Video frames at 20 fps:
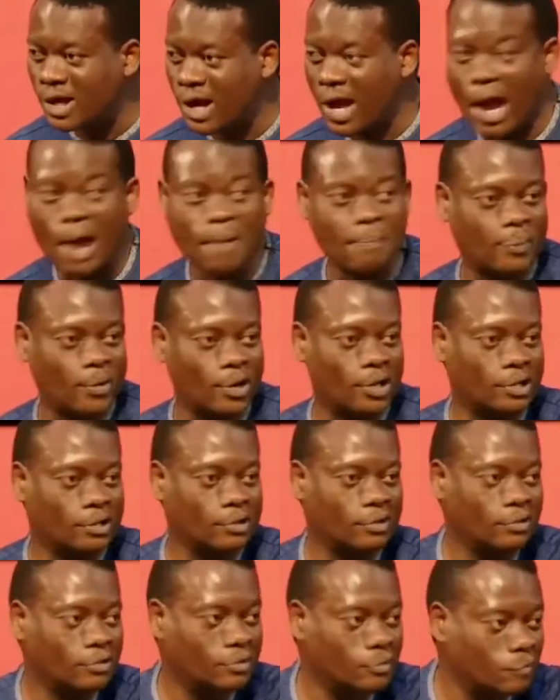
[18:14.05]
I pray
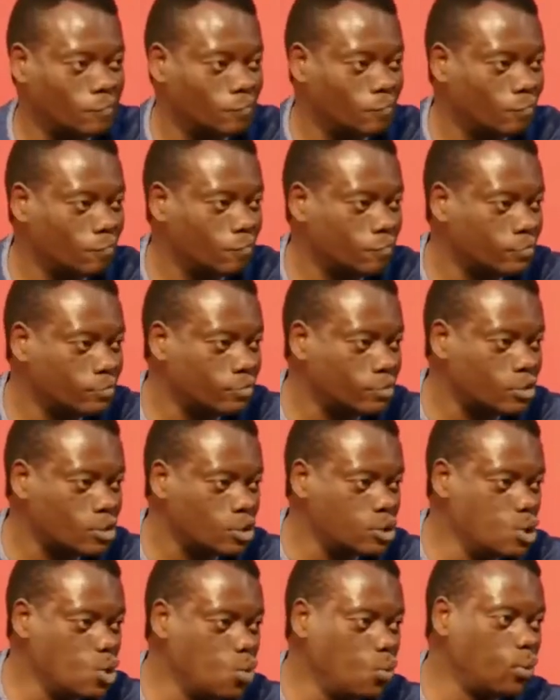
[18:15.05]

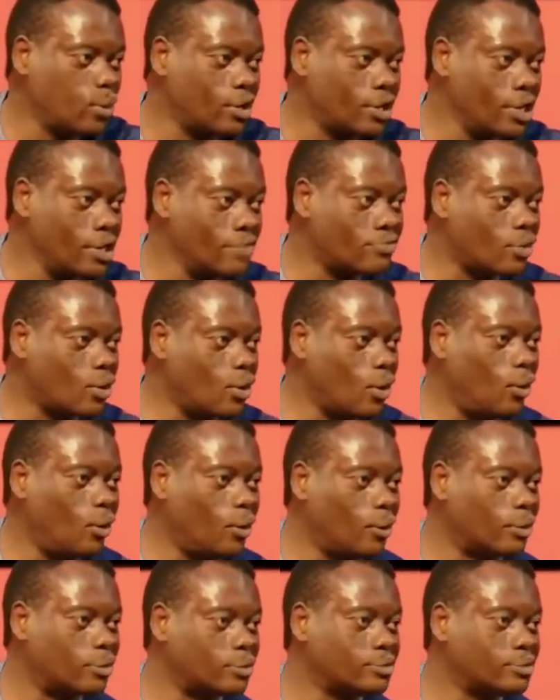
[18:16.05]
you will give God